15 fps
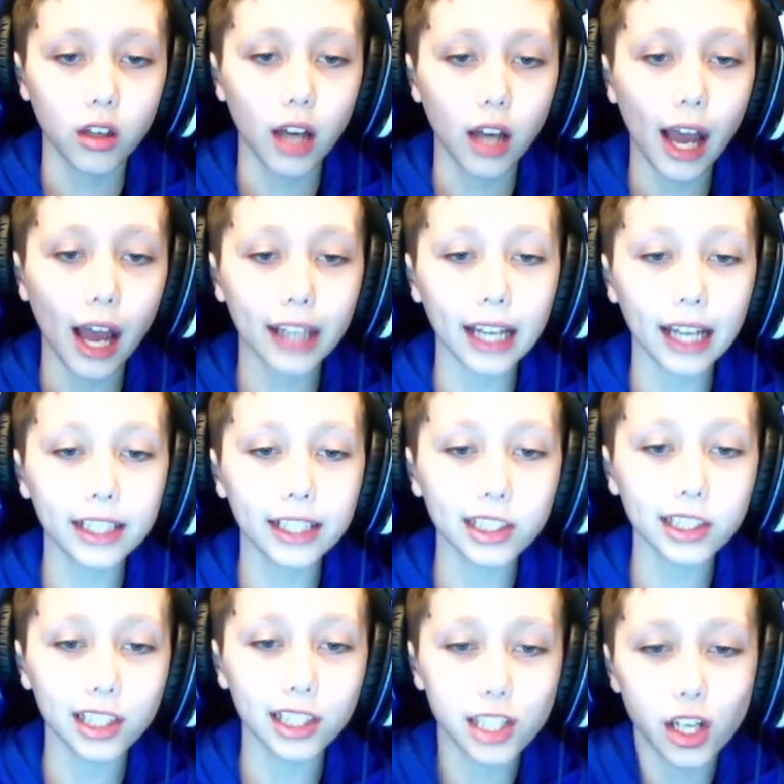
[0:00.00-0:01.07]
I, I just
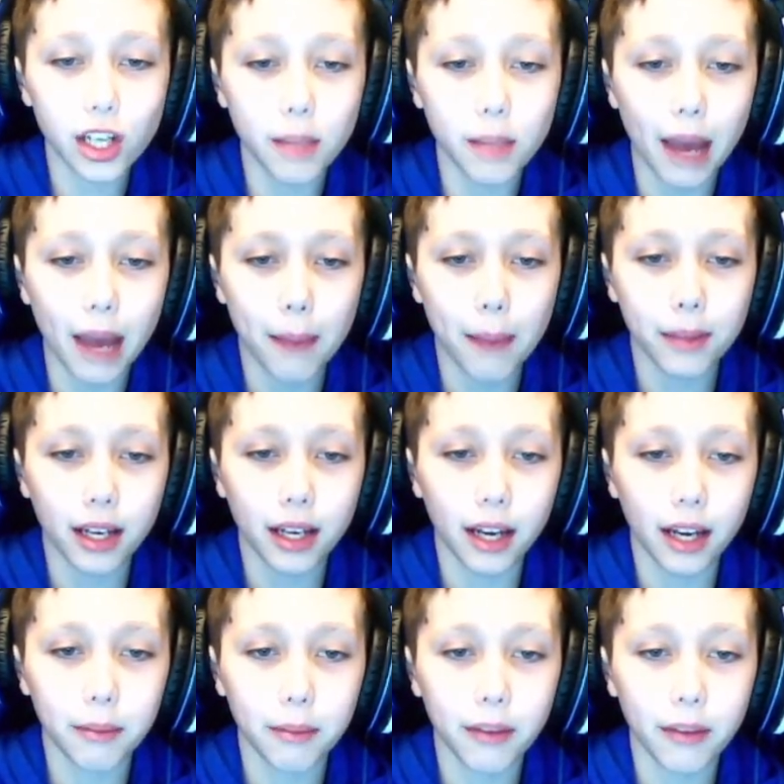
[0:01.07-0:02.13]
glitched out of the map.
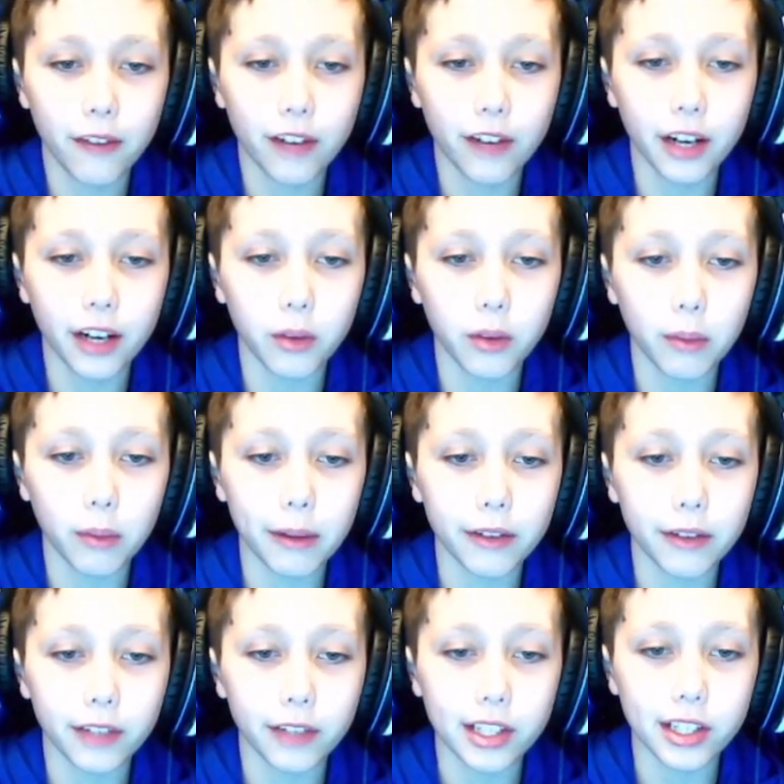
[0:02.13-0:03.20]
My friend, one of my
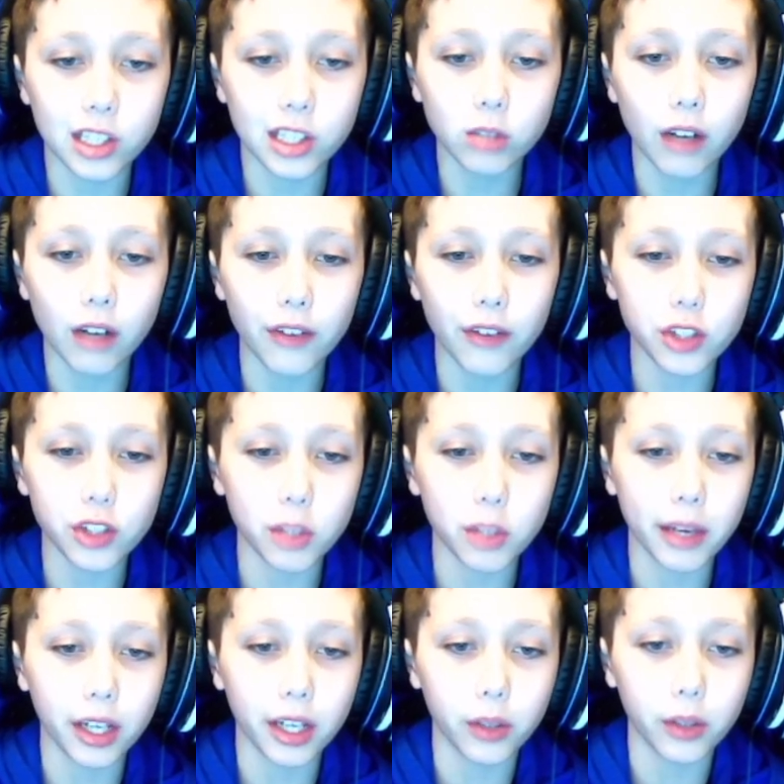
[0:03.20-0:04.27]
friends, Lil Ruffle, showed me how to
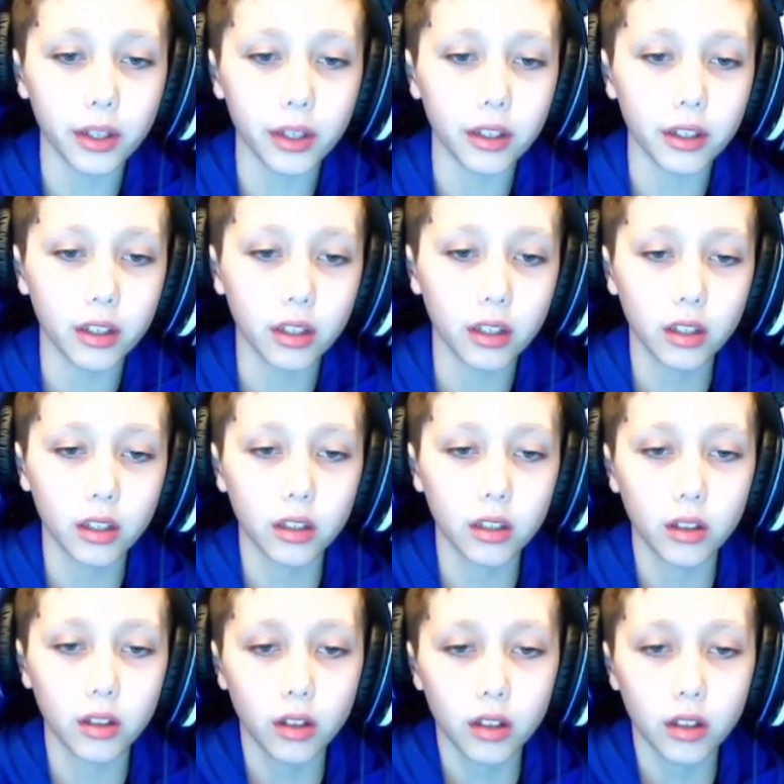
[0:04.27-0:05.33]
do it.
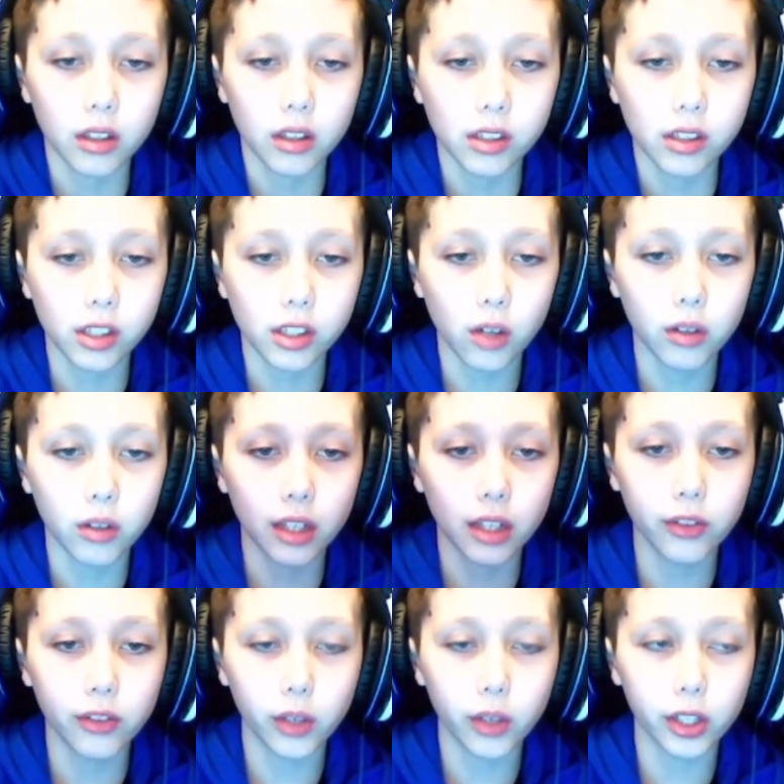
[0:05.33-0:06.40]
So if you
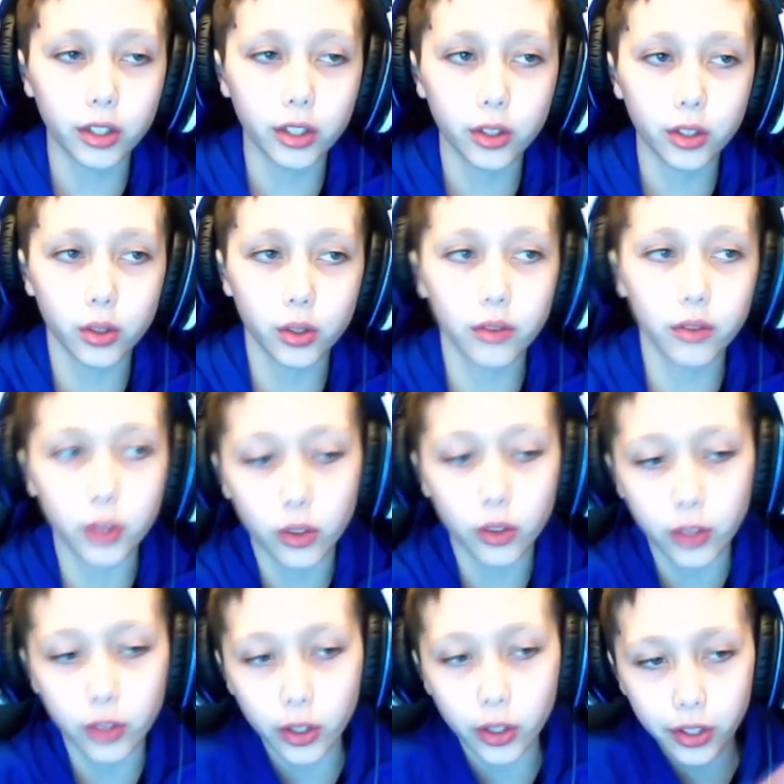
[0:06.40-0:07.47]
want to do a, do a
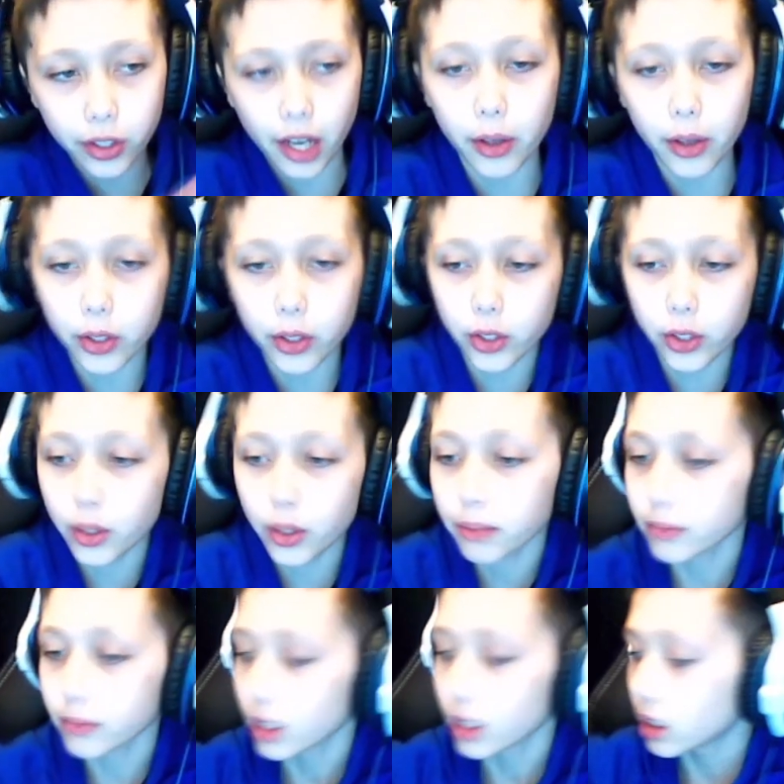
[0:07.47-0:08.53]
video on that, you can do it.
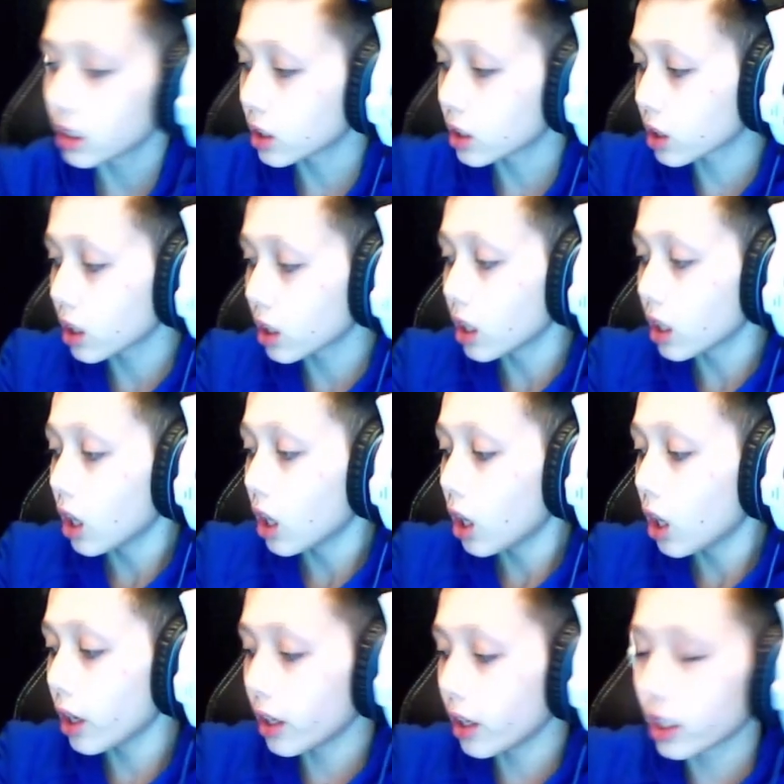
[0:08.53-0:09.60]
Or,
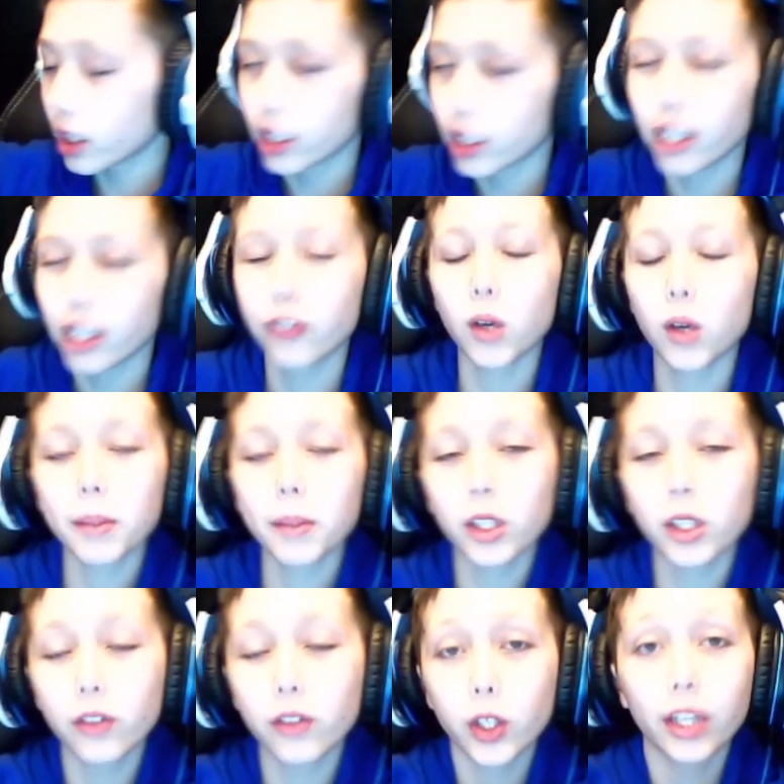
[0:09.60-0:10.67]
or if you want me to do a video on